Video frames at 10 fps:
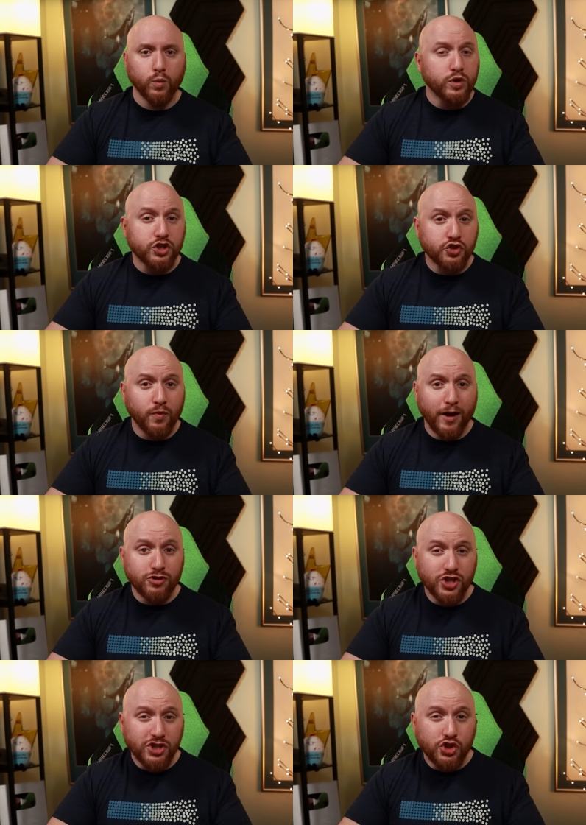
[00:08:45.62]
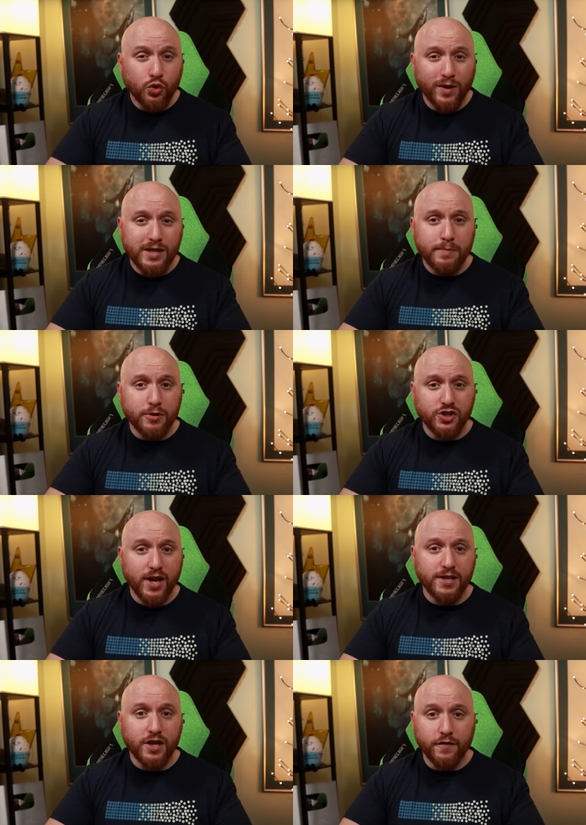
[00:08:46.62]
which is around just
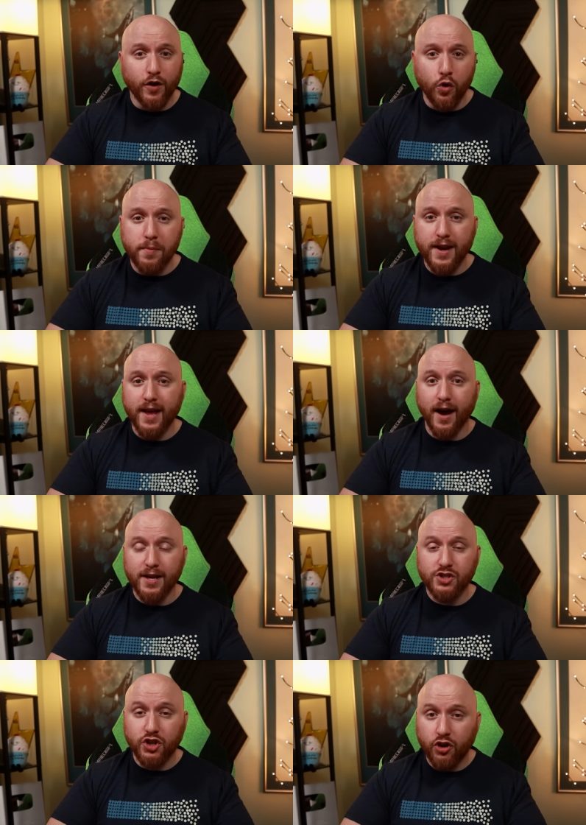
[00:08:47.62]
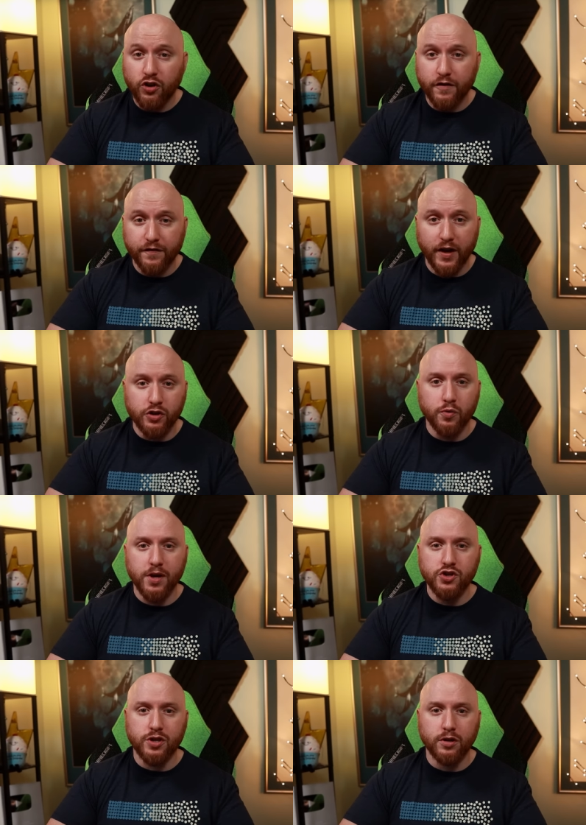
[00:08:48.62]
20% of OpenAI's current
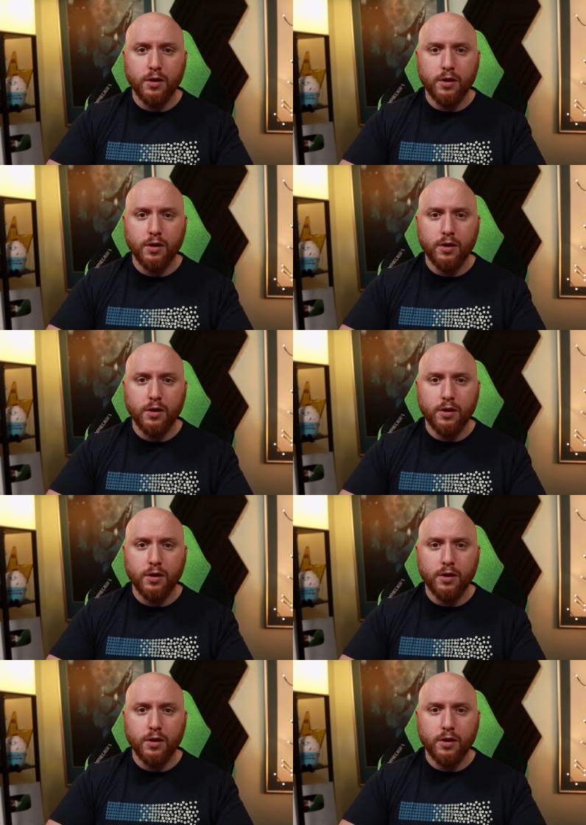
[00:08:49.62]
valuation.